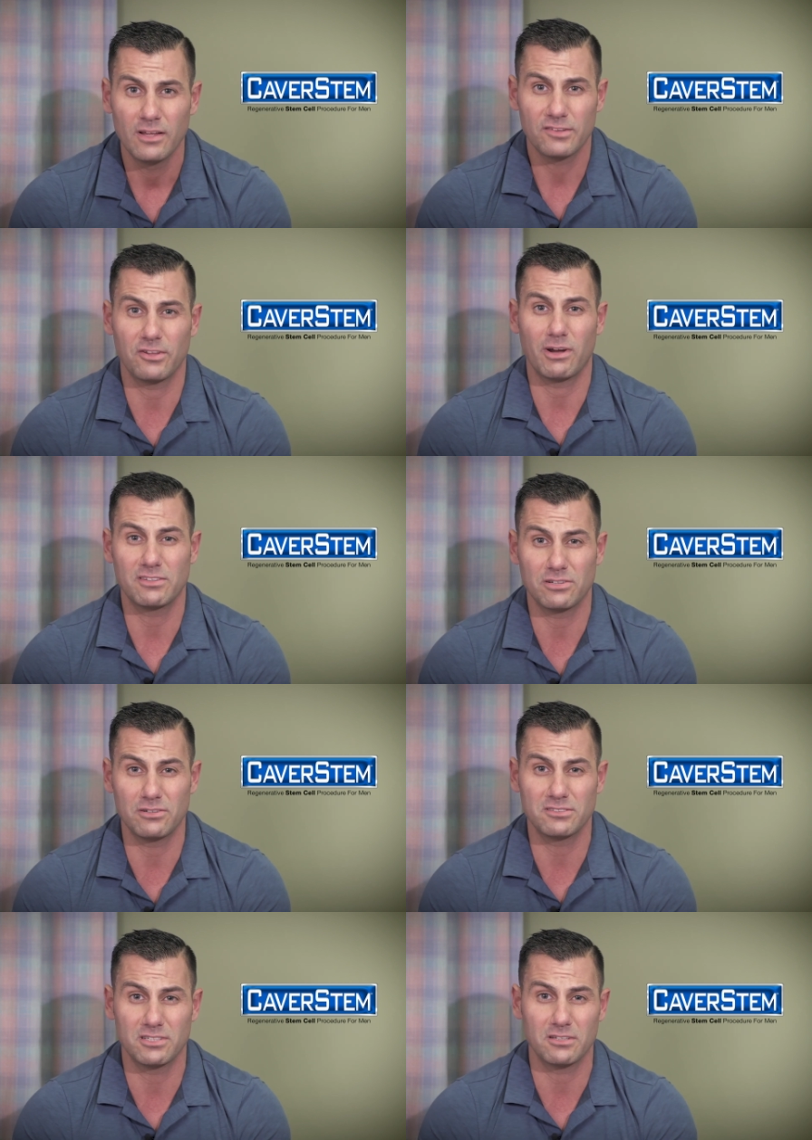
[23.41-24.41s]
So I
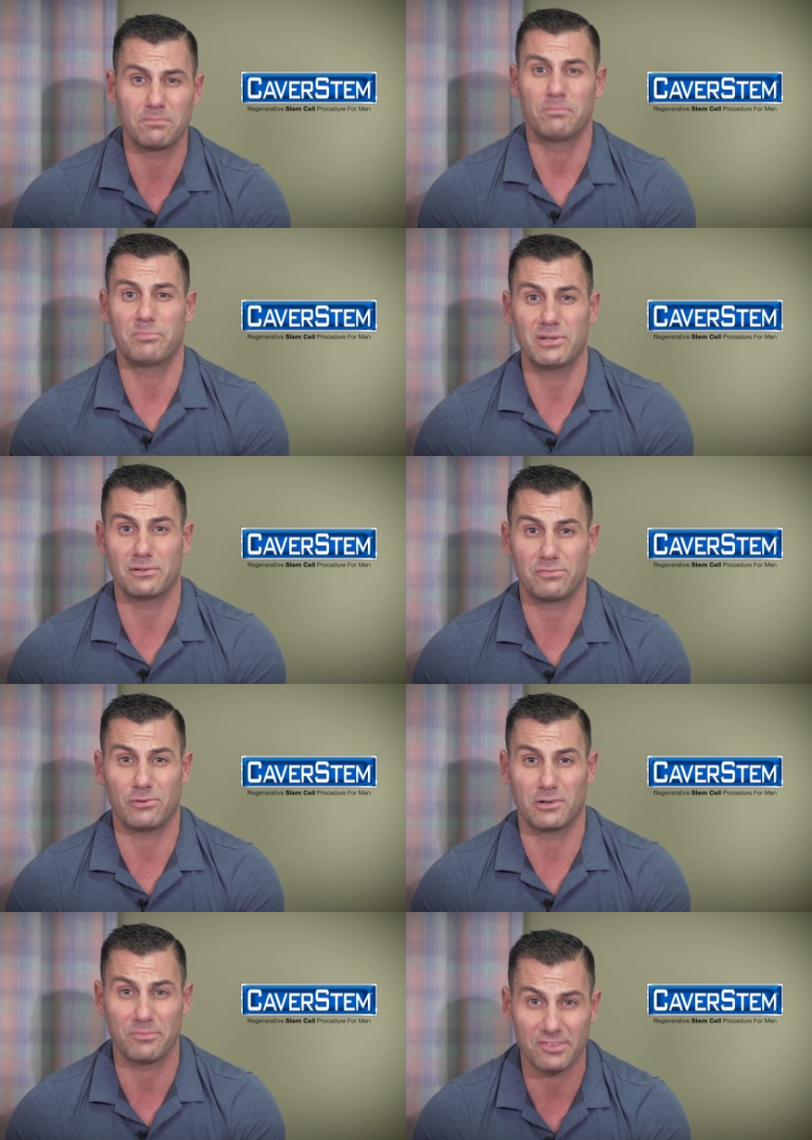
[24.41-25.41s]
turned to pill
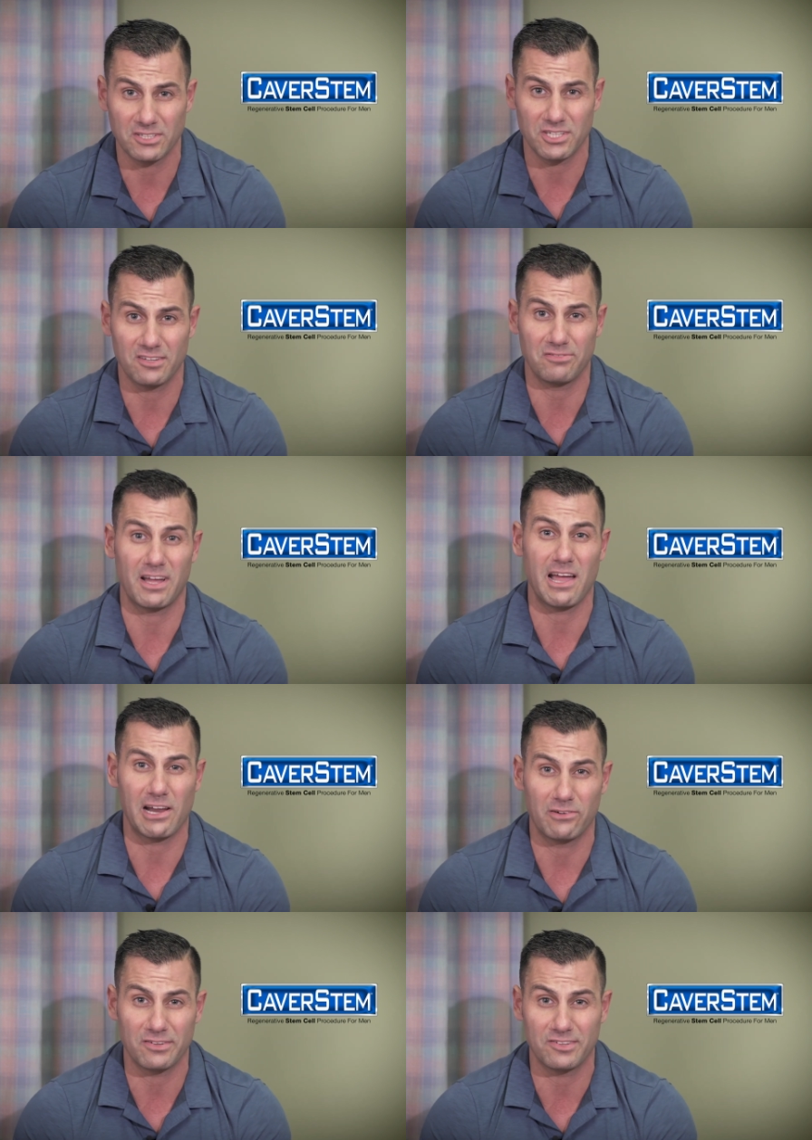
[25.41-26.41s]
forms such as
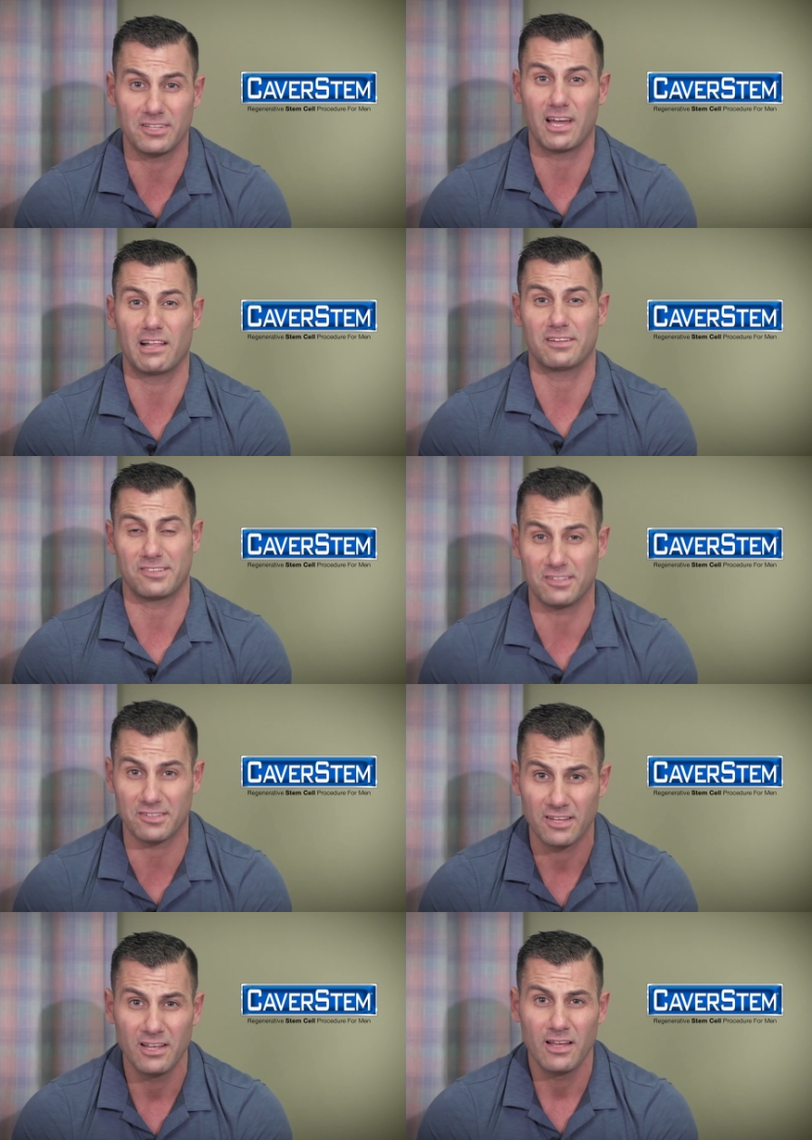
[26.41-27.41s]
Viagra,
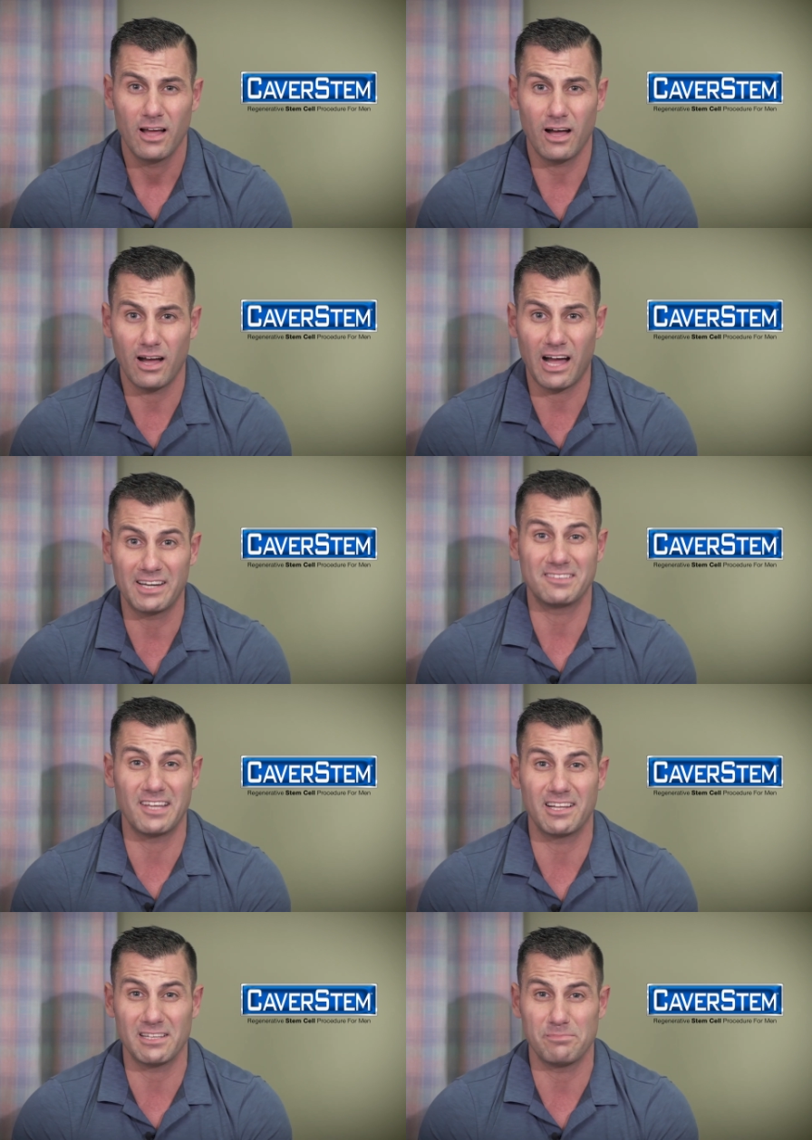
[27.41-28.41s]
Cialis, uh, on a
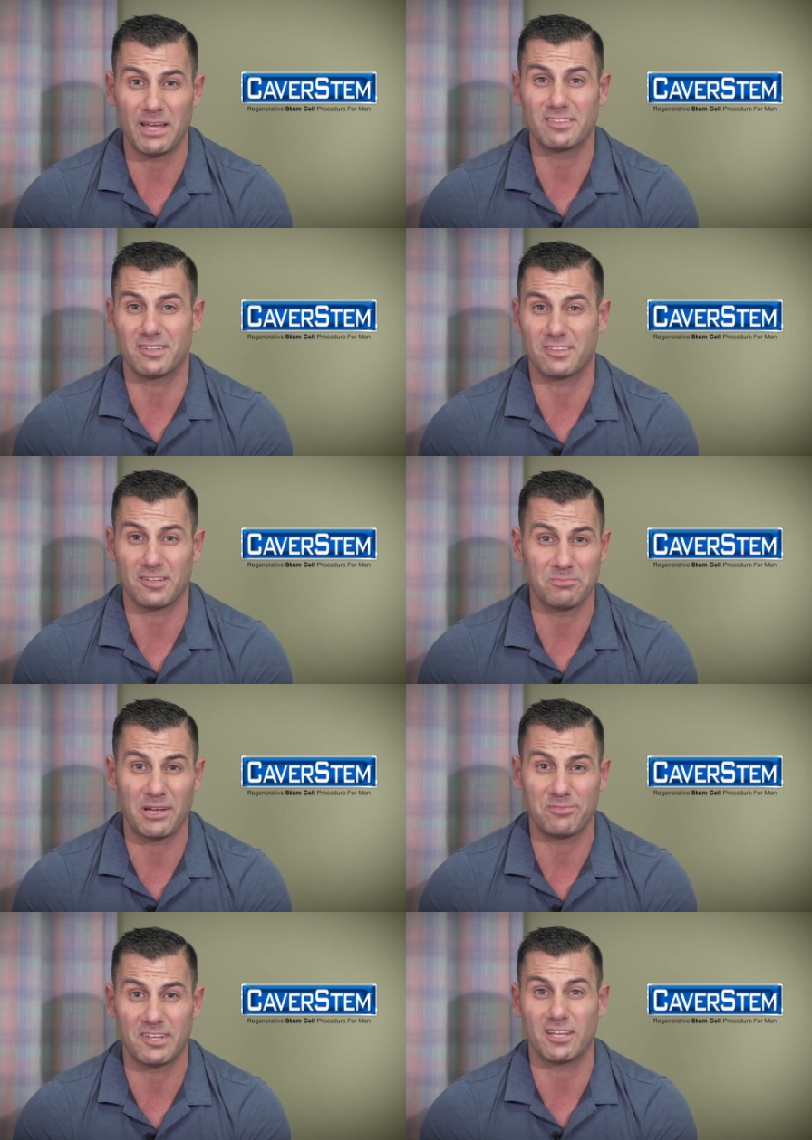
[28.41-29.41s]
daily basis,
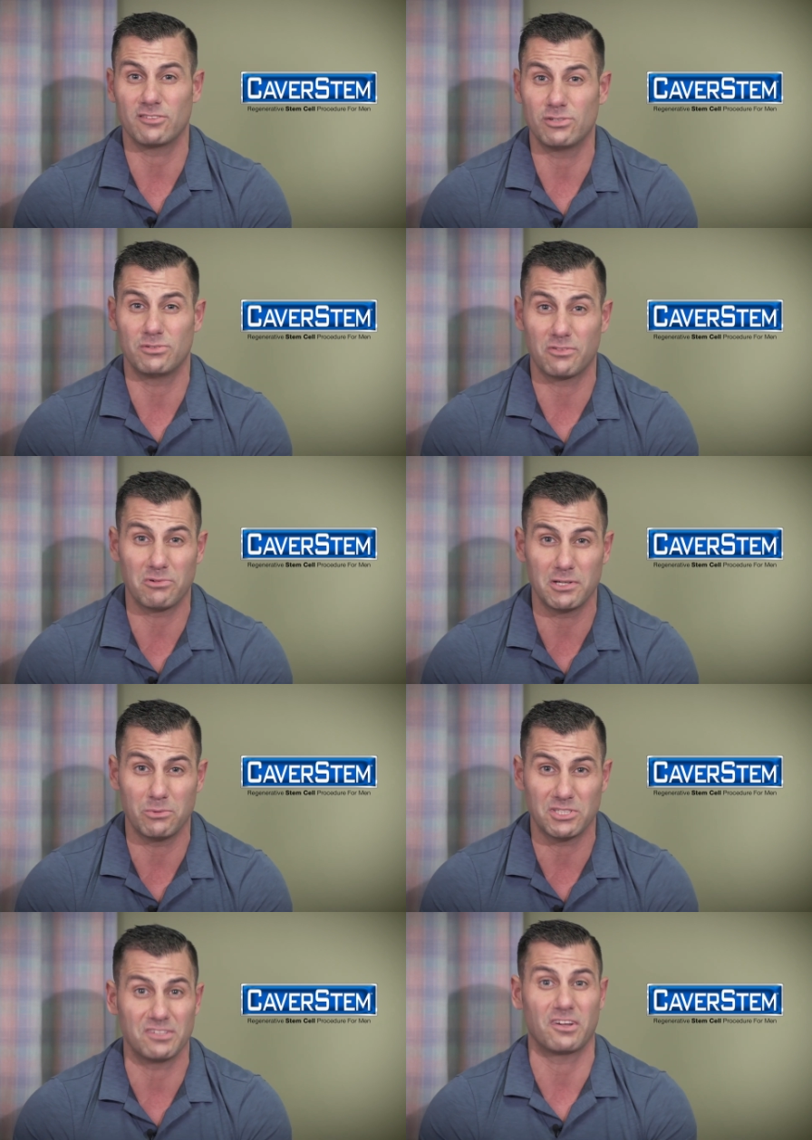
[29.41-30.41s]
sometimes taking two to three,
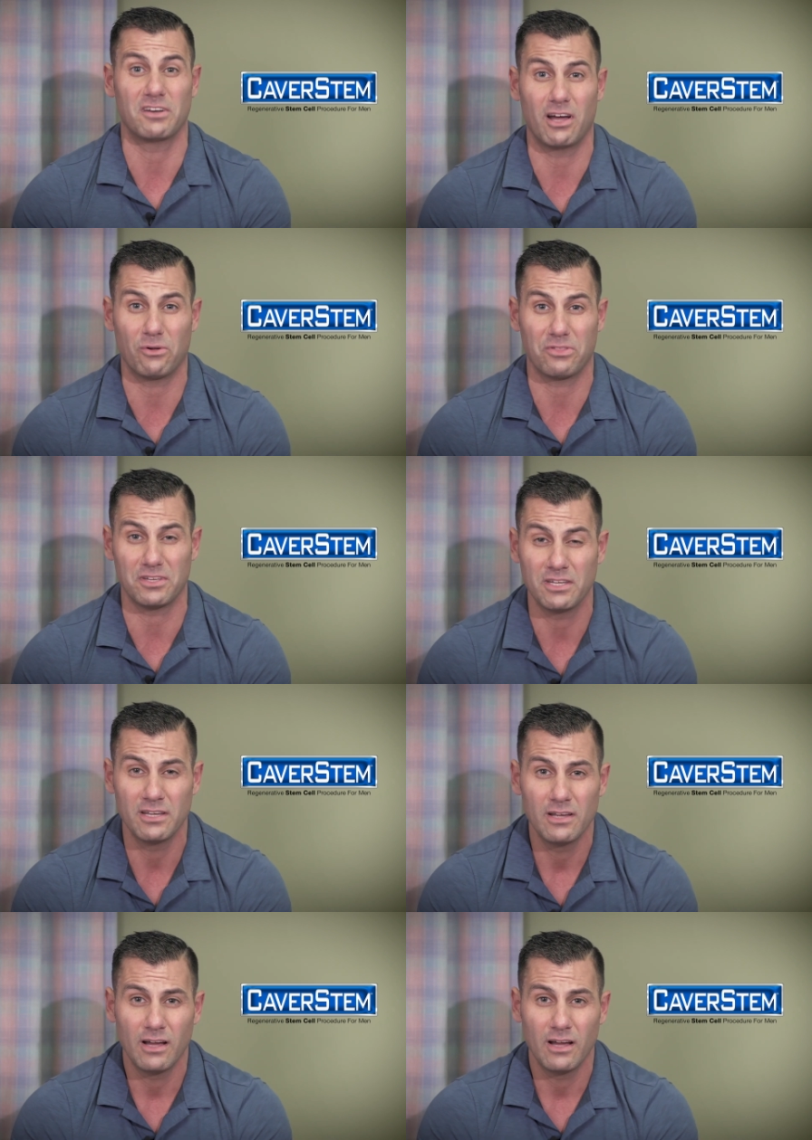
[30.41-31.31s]
which is unhealthy.